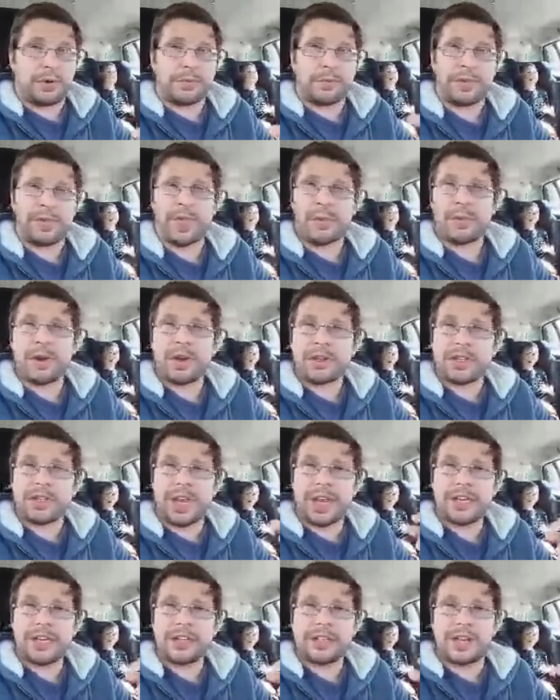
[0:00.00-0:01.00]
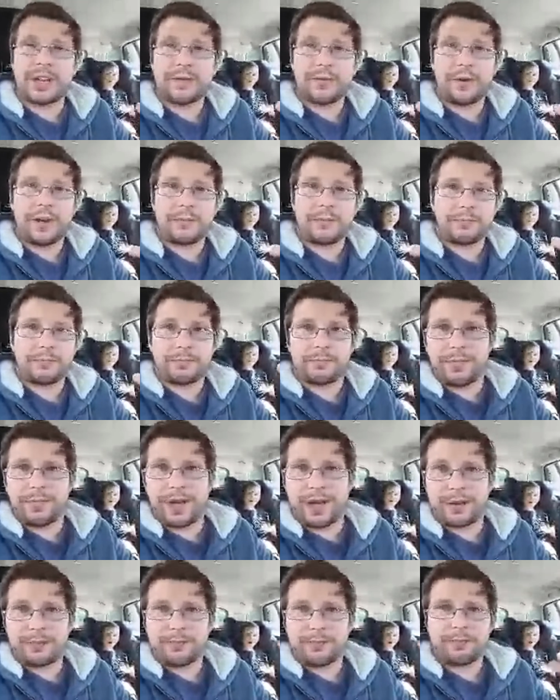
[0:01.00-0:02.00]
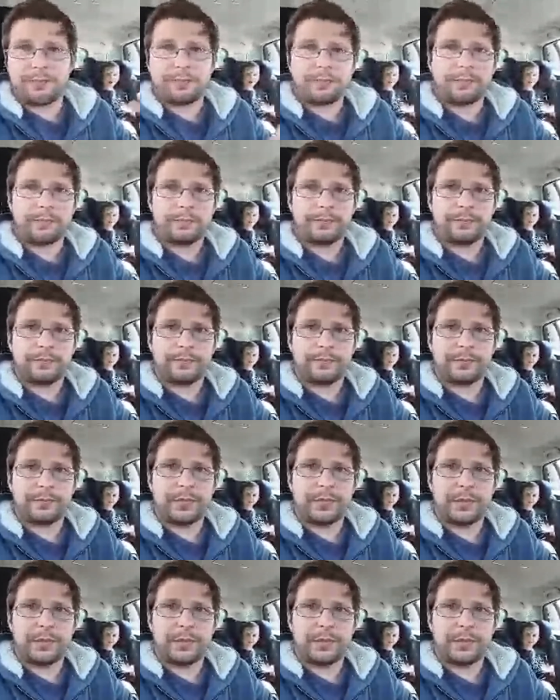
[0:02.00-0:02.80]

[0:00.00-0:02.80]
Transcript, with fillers: at this point, but that might change if I. Hello.